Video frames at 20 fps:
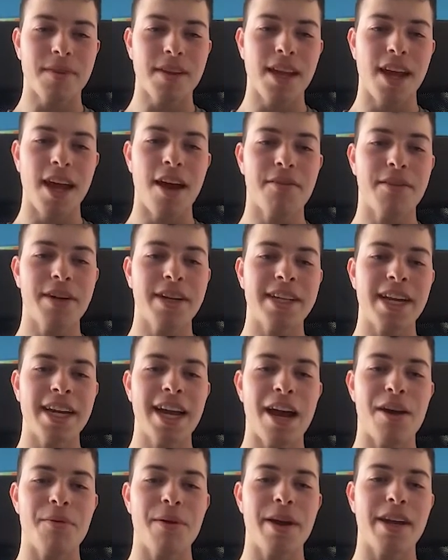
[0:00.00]
Every day
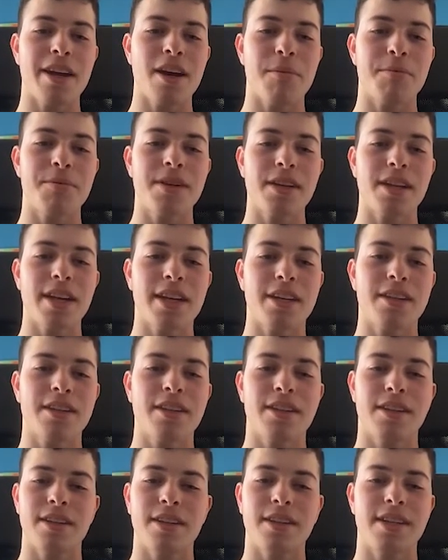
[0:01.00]
I wake up to like
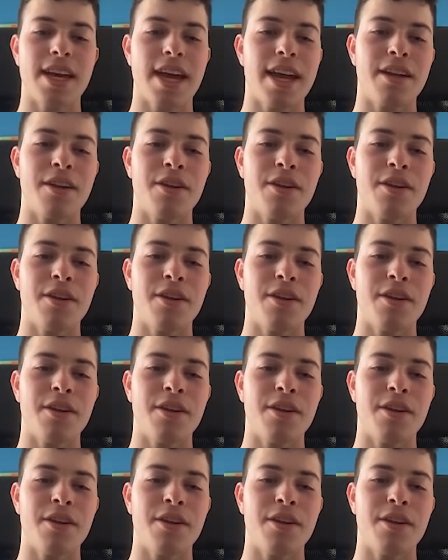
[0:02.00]
10